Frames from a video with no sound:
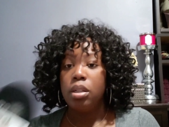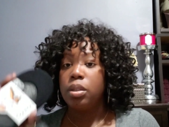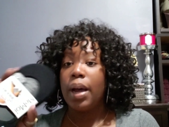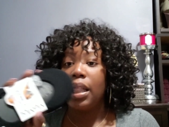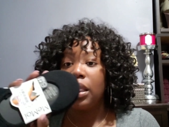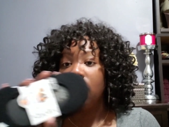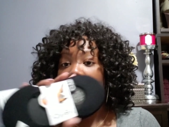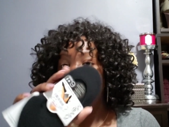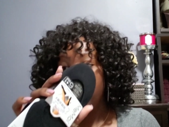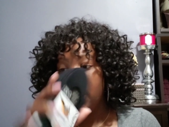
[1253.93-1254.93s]
So I
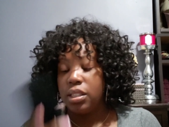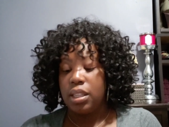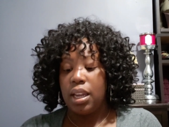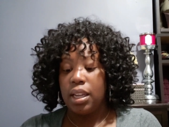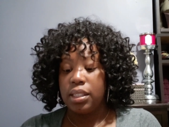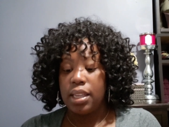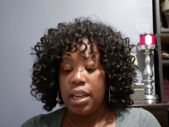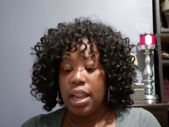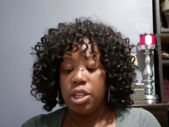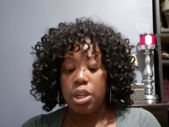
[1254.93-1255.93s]
love these things,
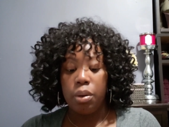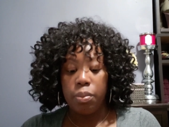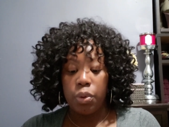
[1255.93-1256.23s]
and they don't